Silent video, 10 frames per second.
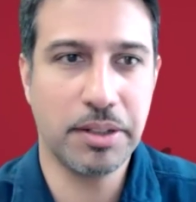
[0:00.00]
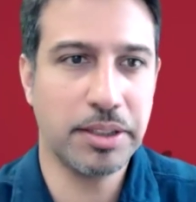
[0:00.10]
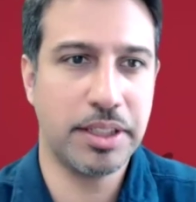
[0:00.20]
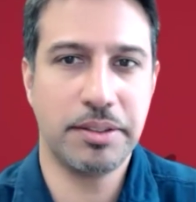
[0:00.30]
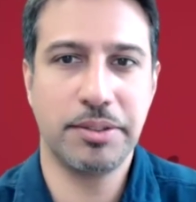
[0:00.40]

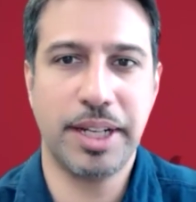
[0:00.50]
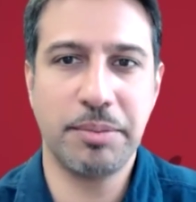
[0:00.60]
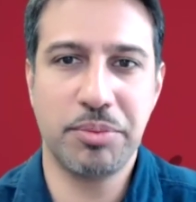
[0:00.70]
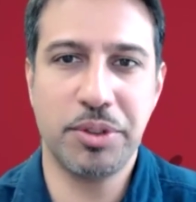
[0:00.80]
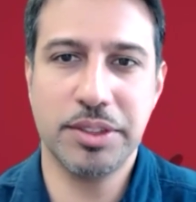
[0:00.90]
already
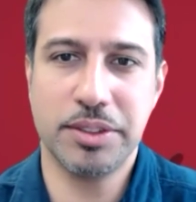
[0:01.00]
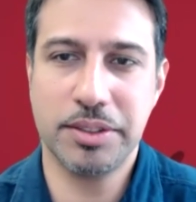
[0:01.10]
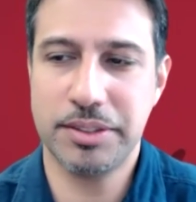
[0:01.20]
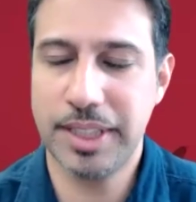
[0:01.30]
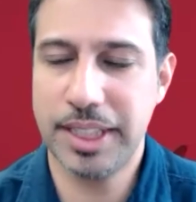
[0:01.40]
great points
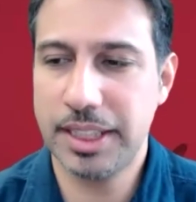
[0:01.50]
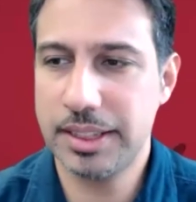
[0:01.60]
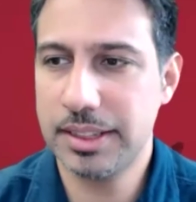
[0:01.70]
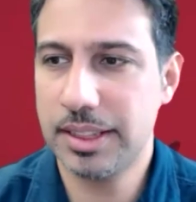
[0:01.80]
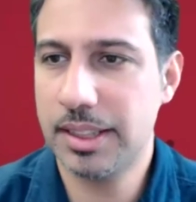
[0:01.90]
already
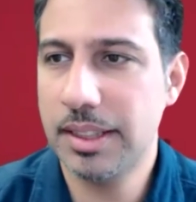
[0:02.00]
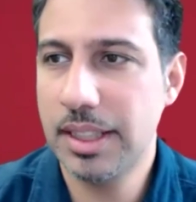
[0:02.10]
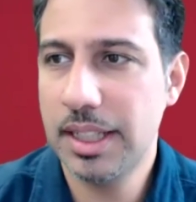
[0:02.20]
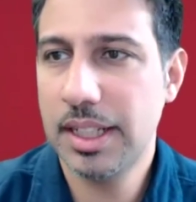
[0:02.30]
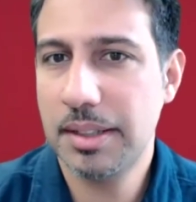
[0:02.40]
raised.
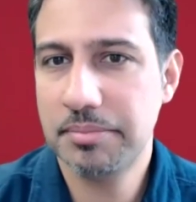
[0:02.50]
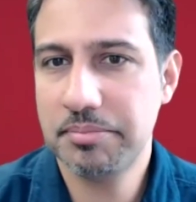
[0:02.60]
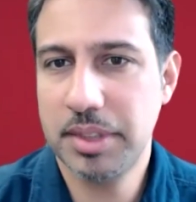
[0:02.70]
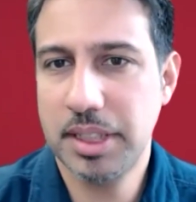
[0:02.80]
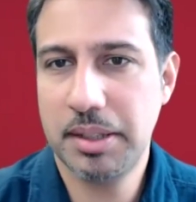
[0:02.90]

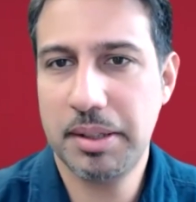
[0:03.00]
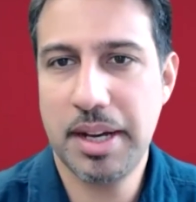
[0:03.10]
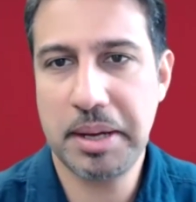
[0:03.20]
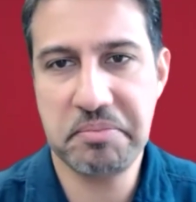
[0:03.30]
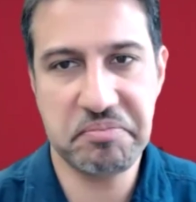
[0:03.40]

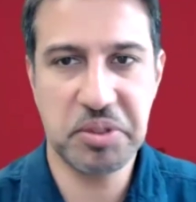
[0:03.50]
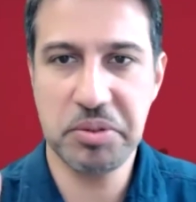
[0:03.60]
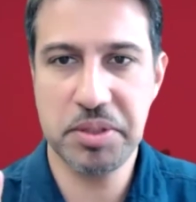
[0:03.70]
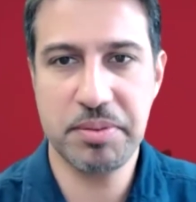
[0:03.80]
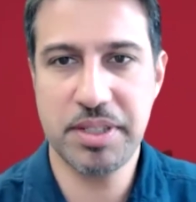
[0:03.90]
I have
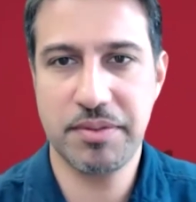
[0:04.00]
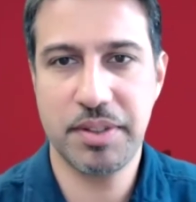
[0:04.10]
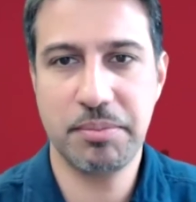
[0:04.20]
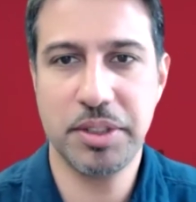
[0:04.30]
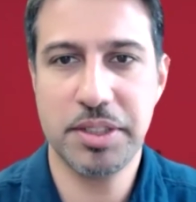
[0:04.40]
two
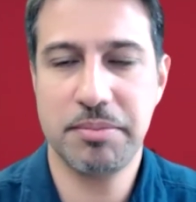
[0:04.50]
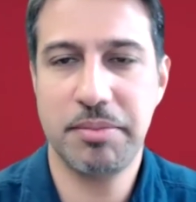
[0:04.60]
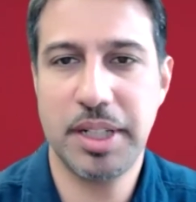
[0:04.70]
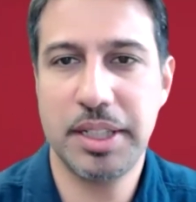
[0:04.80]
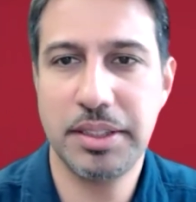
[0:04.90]
specific points in
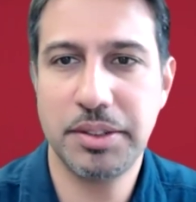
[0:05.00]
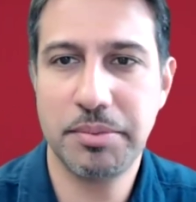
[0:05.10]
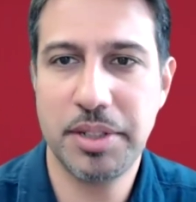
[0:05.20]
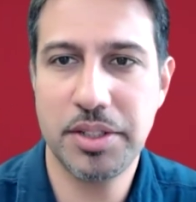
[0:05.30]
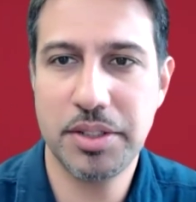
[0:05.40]
mind to
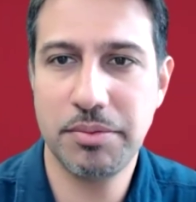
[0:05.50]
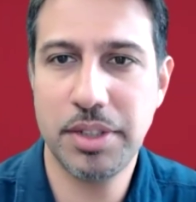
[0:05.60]
mention.